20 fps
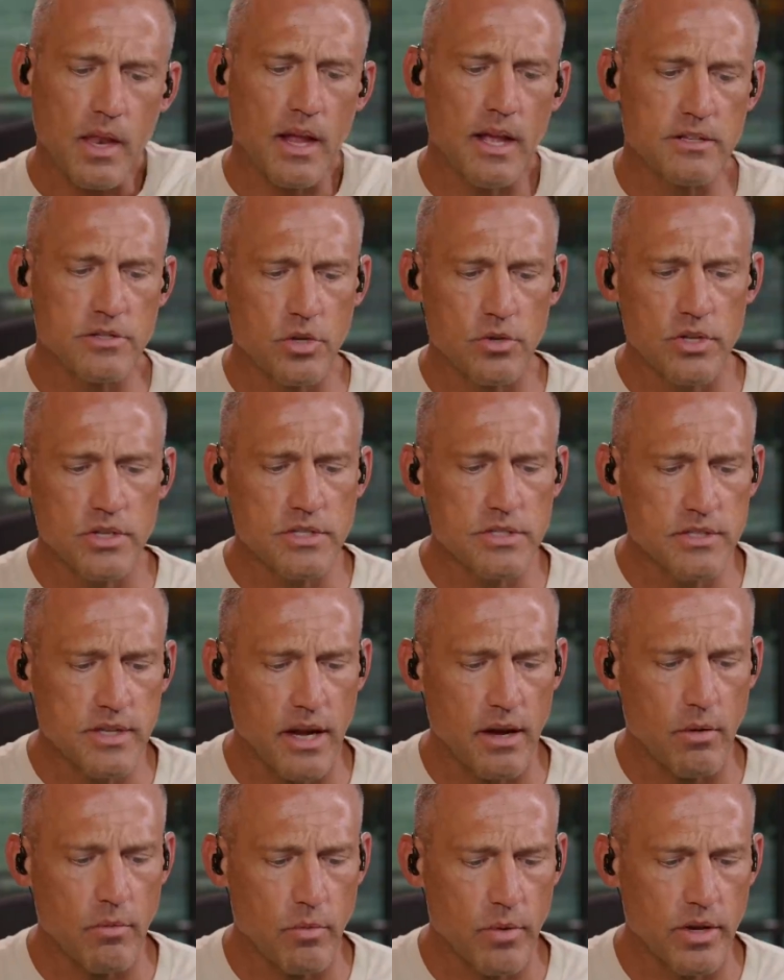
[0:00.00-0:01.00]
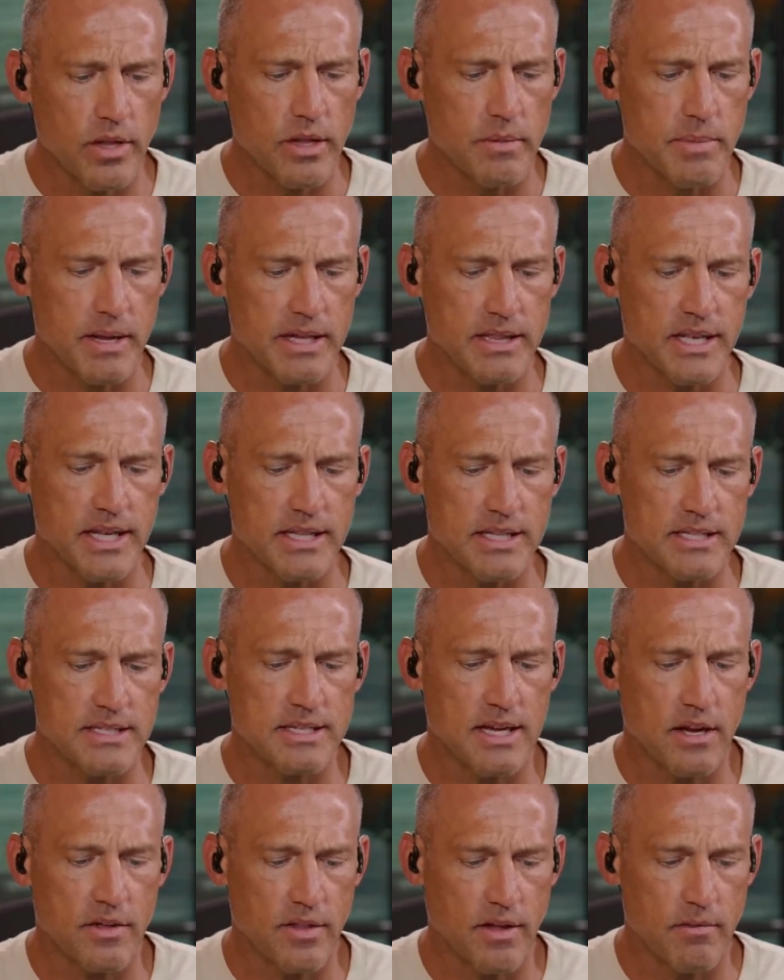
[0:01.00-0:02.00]
And so this is a really big thing. This is
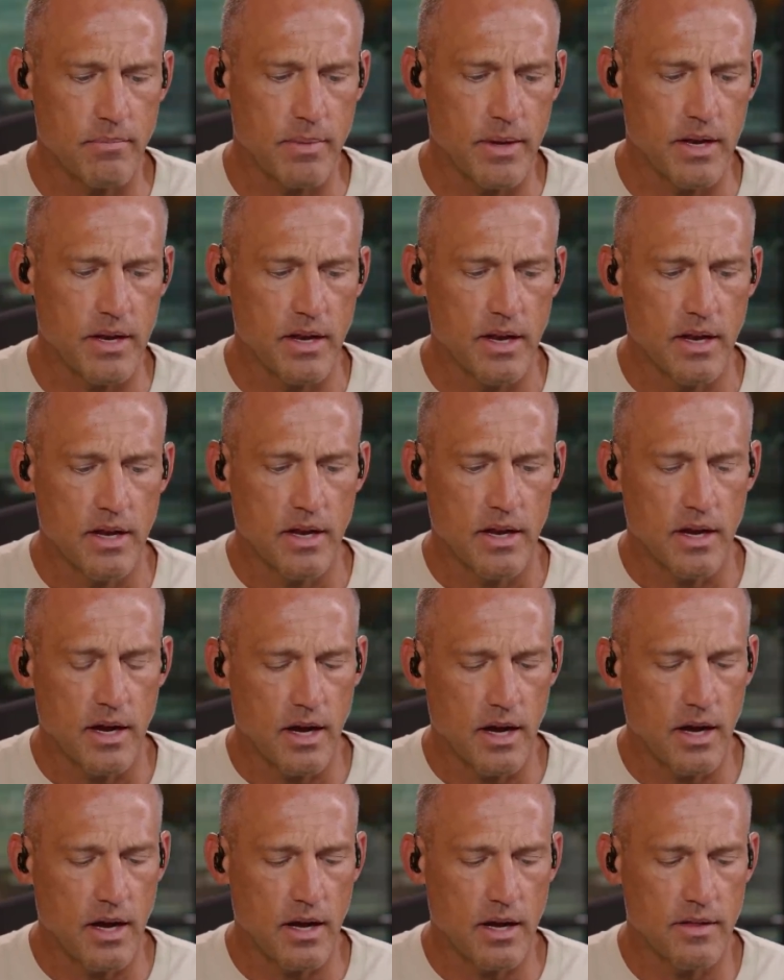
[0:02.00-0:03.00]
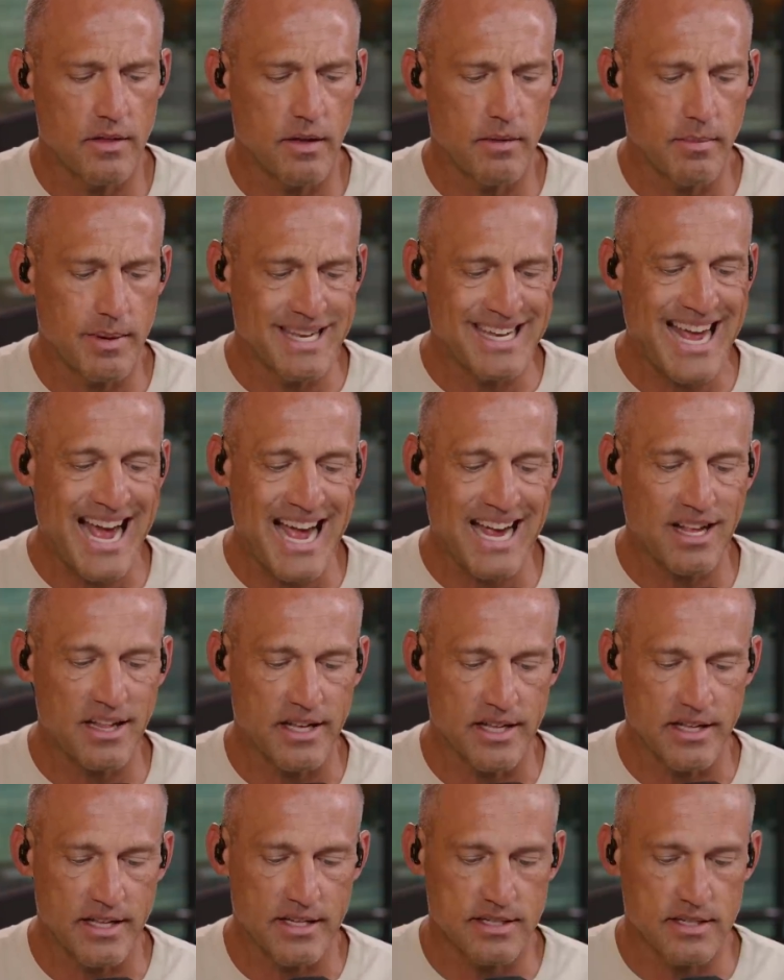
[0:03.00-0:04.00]
how they've been uh, they've been
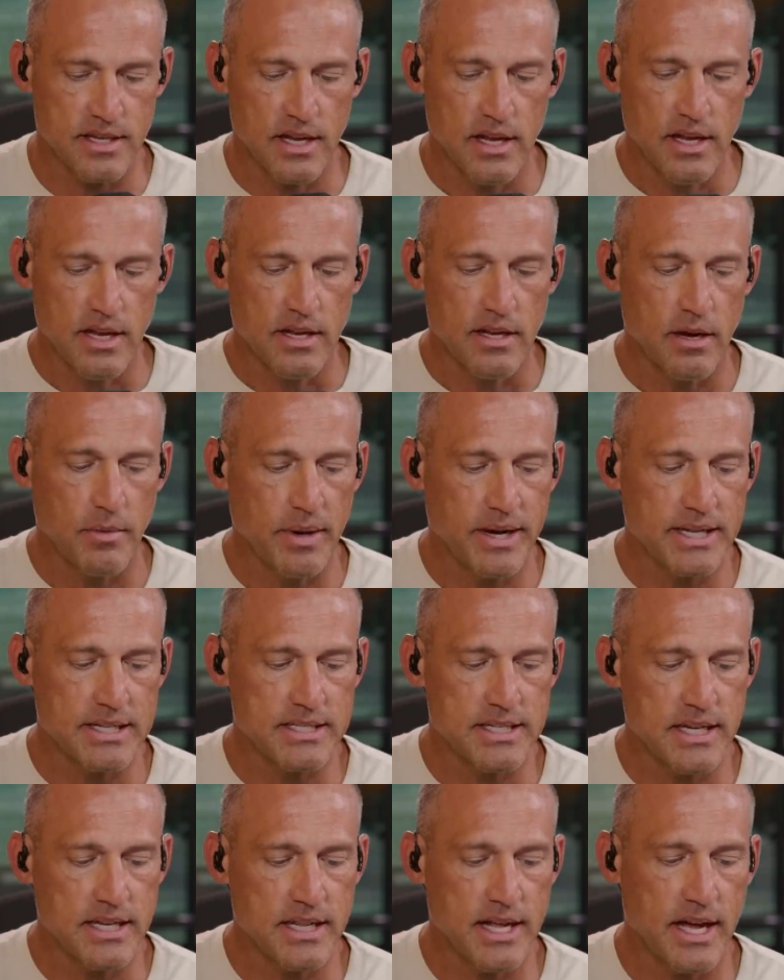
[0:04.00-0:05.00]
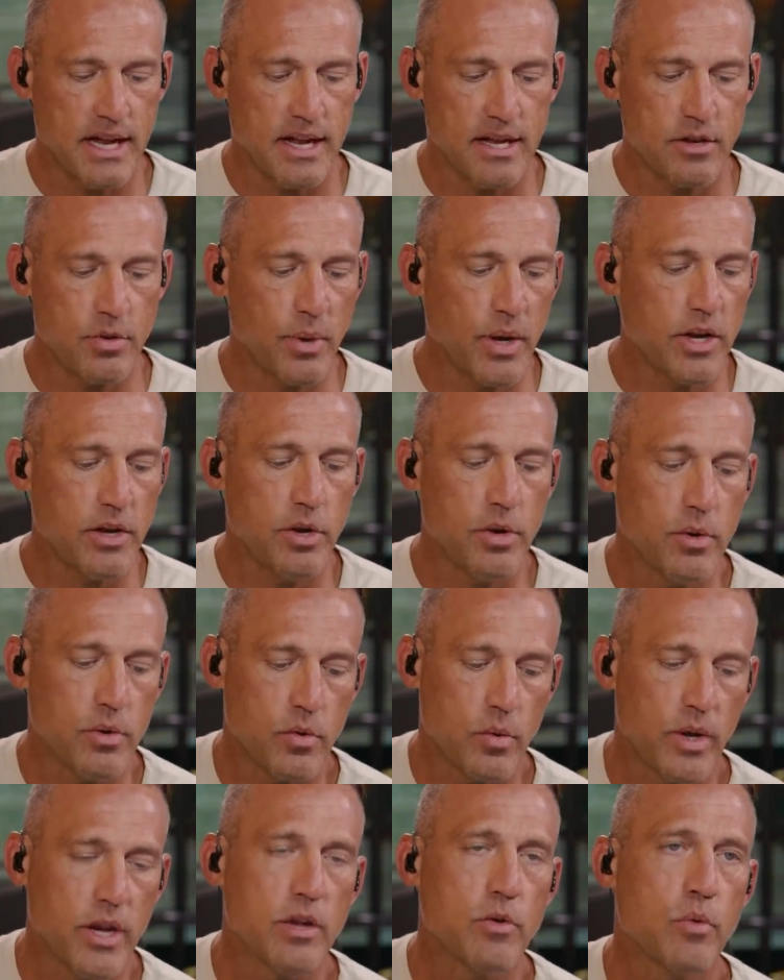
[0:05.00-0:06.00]
tackling this. Now we can see that a
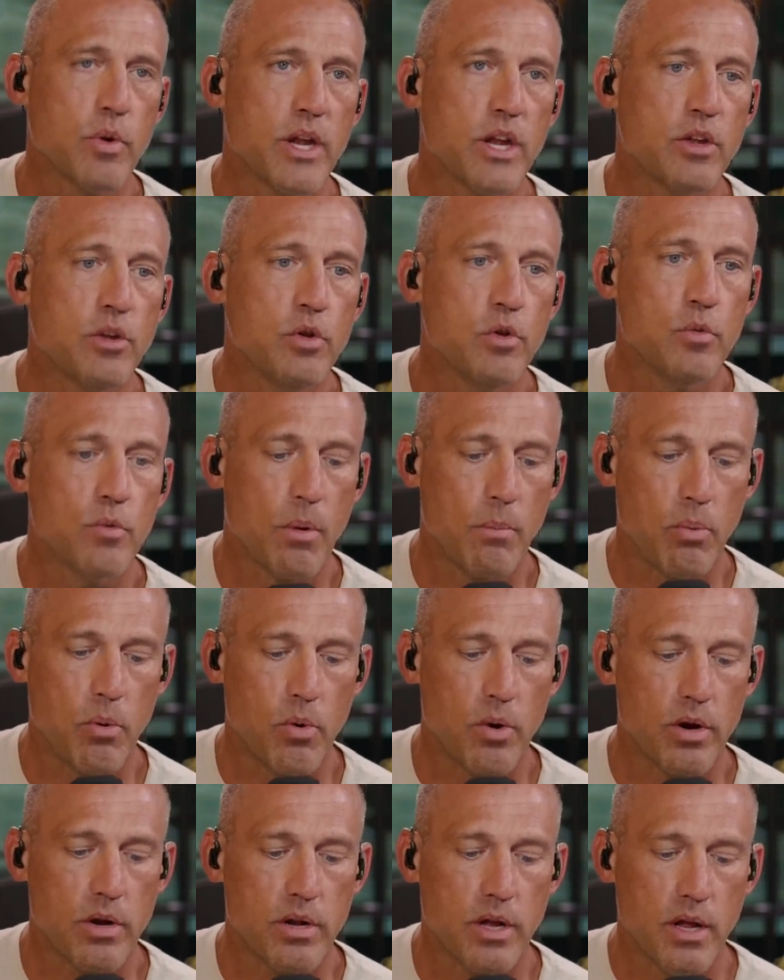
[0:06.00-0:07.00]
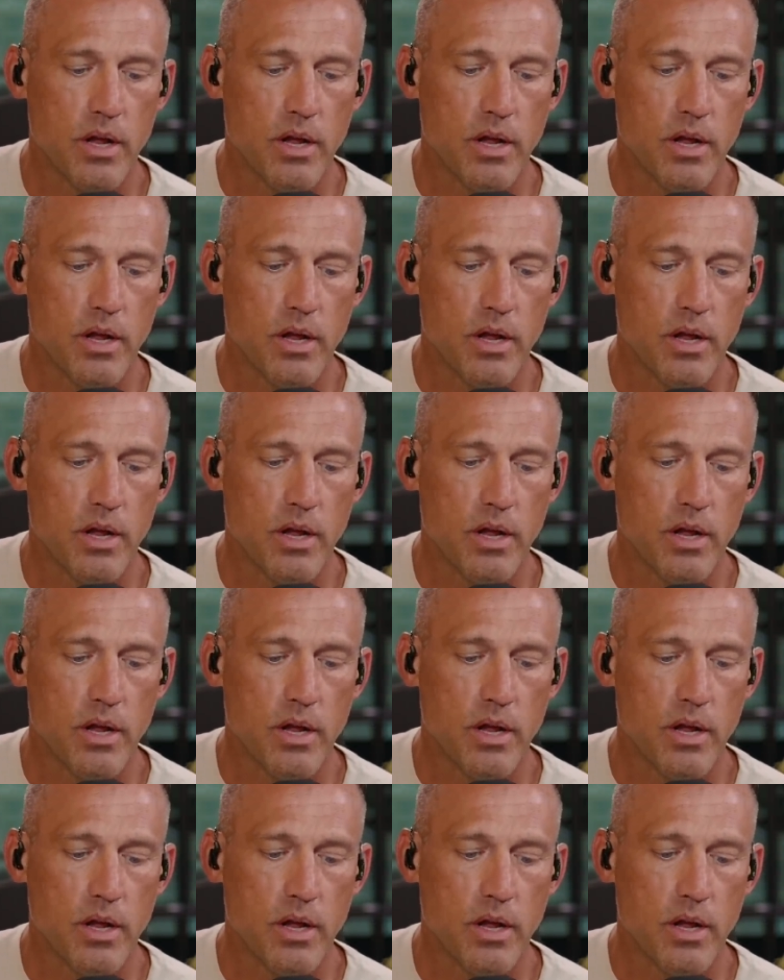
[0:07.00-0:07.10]
2022 report